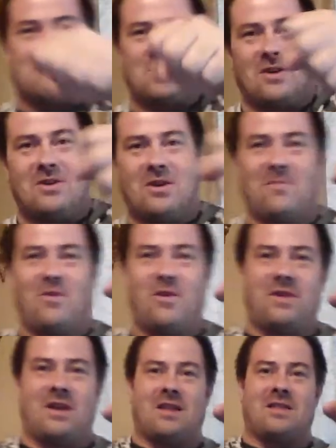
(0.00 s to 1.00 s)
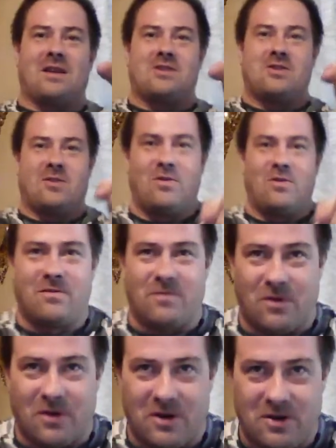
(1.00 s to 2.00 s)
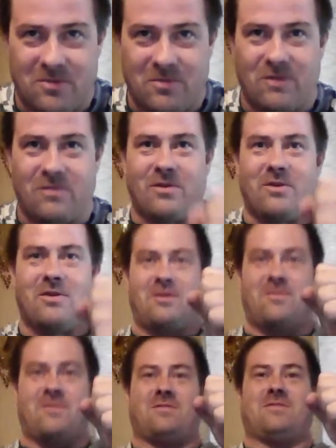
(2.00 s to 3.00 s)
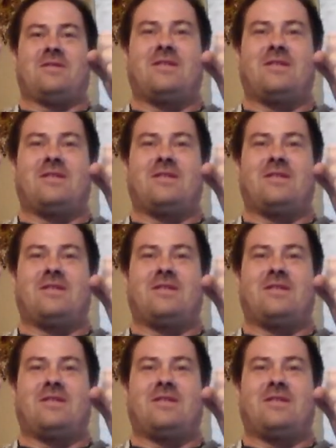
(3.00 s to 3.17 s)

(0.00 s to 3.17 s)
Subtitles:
So you're moving like this, you're moving forward, you move forward, you move.